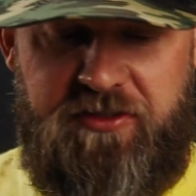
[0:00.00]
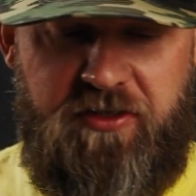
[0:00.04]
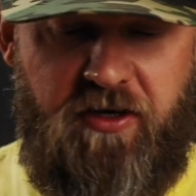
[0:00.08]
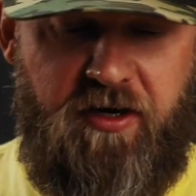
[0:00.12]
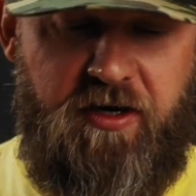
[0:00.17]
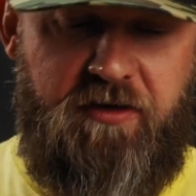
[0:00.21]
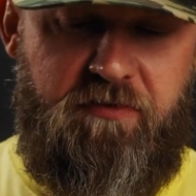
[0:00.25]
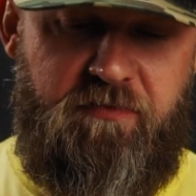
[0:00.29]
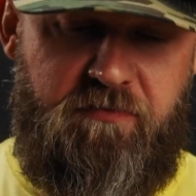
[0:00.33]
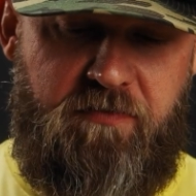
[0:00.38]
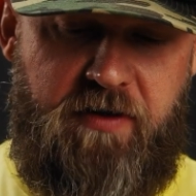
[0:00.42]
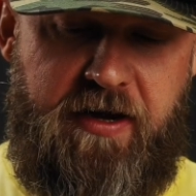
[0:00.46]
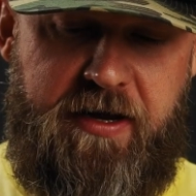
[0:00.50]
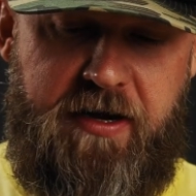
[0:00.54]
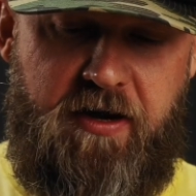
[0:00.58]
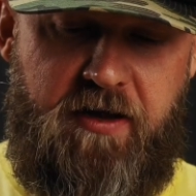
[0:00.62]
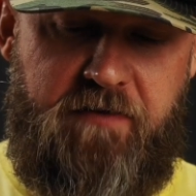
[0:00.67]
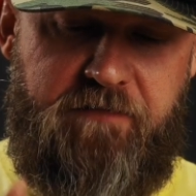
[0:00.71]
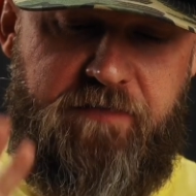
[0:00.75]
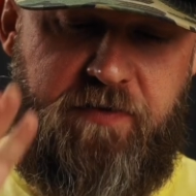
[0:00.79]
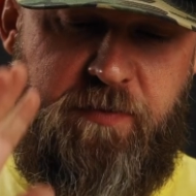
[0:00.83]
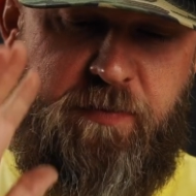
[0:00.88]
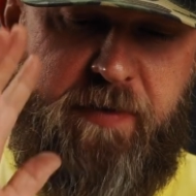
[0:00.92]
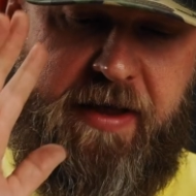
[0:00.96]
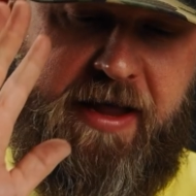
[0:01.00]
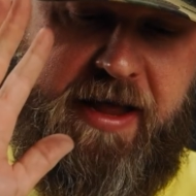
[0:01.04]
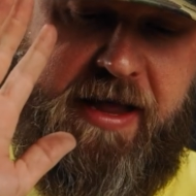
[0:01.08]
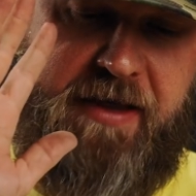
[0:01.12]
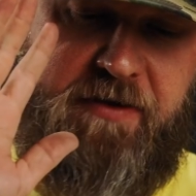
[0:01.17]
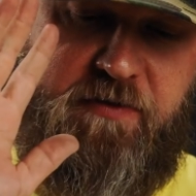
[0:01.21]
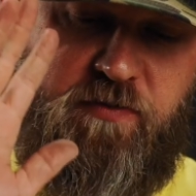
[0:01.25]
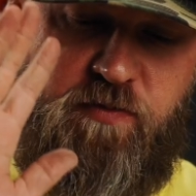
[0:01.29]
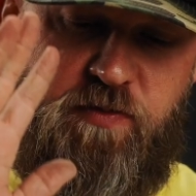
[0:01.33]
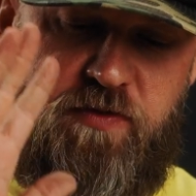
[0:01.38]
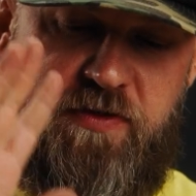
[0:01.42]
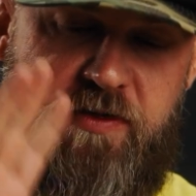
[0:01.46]
start right off the
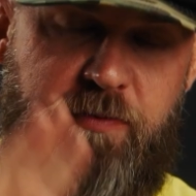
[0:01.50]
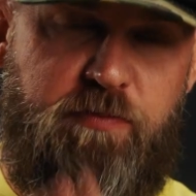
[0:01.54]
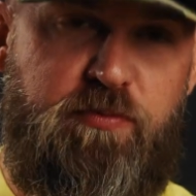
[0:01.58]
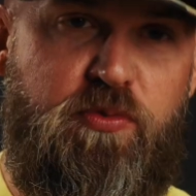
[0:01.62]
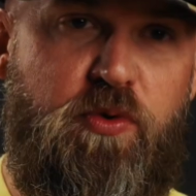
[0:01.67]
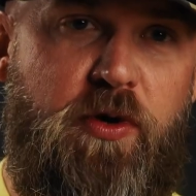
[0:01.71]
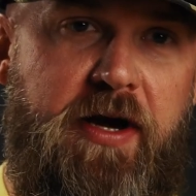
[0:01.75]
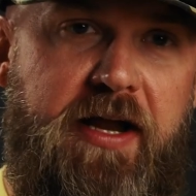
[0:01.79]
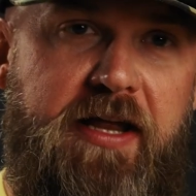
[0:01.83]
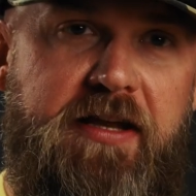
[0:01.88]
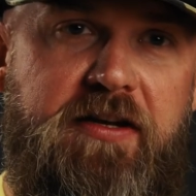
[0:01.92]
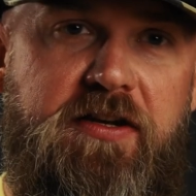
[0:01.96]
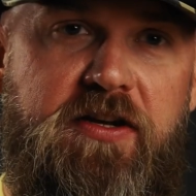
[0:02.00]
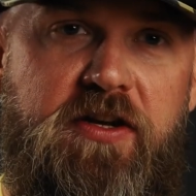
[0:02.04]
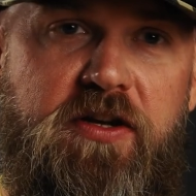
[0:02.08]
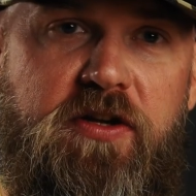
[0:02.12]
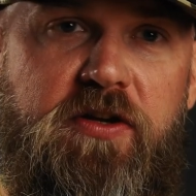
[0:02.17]
bat with the brand